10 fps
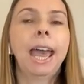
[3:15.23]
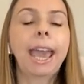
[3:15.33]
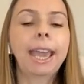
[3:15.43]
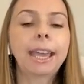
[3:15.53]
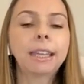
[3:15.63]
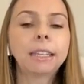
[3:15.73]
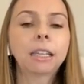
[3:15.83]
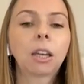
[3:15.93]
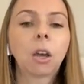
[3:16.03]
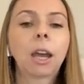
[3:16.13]
And
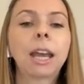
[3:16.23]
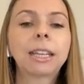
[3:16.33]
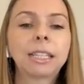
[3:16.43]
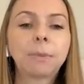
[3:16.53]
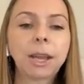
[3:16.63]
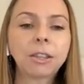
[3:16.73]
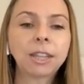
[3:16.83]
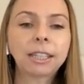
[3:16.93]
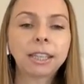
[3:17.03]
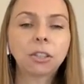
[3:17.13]

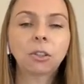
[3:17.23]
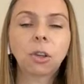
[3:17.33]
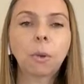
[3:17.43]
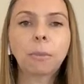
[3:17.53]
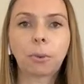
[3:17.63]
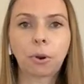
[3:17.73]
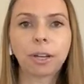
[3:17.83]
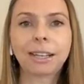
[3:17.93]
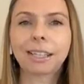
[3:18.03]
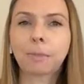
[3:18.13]
this is so
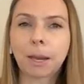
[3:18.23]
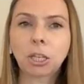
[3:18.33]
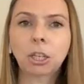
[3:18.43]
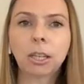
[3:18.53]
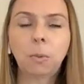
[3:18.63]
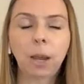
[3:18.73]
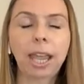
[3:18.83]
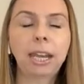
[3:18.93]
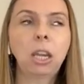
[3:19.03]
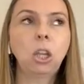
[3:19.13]
important, especially
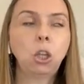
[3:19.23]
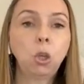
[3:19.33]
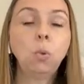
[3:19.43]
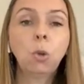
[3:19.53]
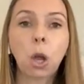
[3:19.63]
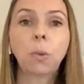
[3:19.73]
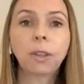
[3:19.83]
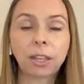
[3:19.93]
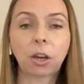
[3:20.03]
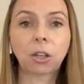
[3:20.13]
when you know
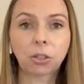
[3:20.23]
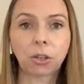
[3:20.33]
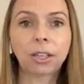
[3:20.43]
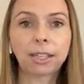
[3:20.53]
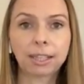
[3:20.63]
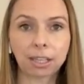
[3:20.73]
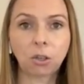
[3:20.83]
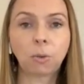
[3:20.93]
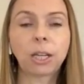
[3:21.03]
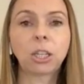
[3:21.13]
that there are certain
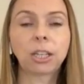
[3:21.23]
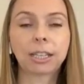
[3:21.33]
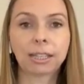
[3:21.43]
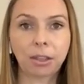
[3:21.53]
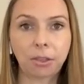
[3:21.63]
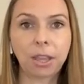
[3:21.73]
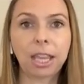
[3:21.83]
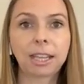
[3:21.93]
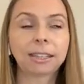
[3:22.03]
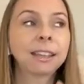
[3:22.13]
situations,
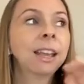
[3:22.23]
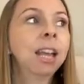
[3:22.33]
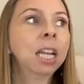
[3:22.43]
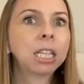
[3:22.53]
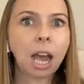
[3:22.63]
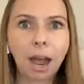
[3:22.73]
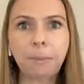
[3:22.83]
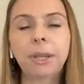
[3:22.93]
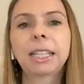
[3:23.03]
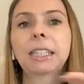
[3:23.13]
things,
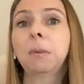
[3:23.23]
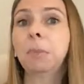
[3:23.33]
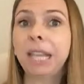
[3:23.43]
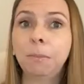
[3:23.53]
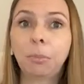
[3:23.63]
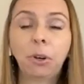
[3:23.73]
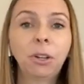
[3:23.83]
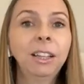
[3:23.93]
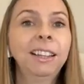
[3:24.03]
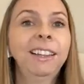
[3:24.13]
topics,
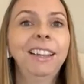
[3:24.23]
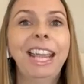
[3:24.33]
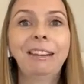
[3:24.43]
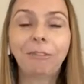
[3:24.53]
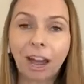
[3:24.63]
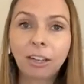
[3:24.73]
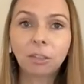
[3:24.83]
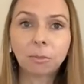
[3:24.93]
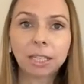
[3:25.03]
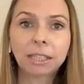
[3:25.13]
people,
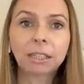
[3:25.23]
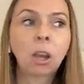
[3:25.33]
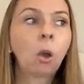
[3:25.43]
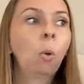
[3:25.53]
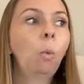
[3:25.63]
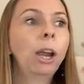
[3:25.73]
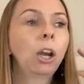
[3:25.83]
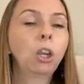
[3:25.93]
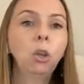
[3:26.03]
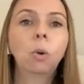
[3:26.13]
environments
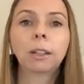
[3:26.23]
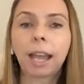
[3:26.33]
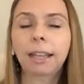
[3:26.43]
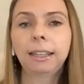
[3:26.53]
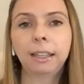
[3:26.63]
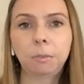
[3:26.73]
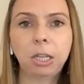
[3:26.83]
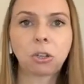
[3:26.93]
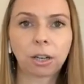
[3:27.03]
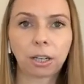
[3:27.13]
where you are likely to be
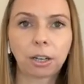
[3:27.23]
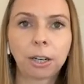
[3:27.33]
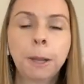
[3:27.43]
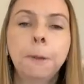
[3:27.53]
triggered.